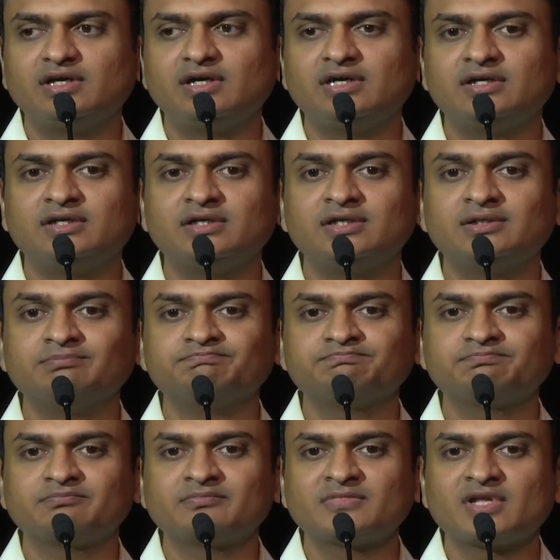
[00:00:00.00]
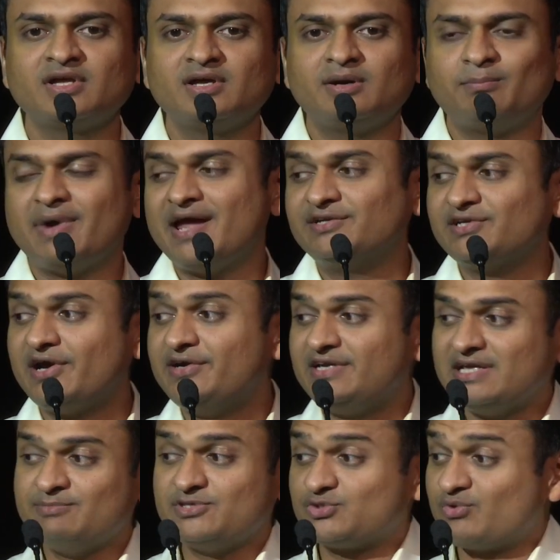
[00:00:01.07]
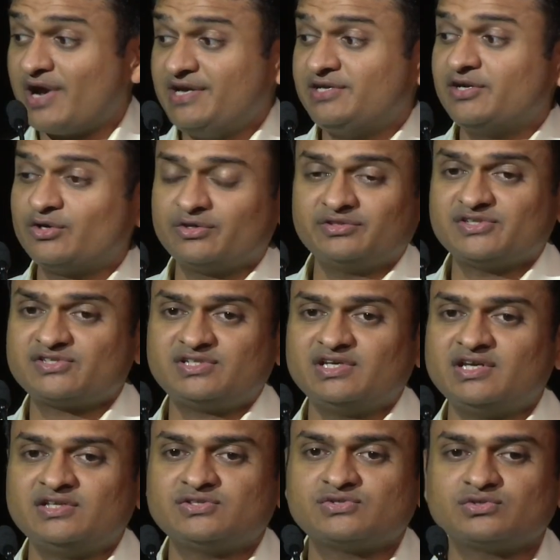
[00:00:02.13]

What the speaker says: um, my entire team is right here on the stage.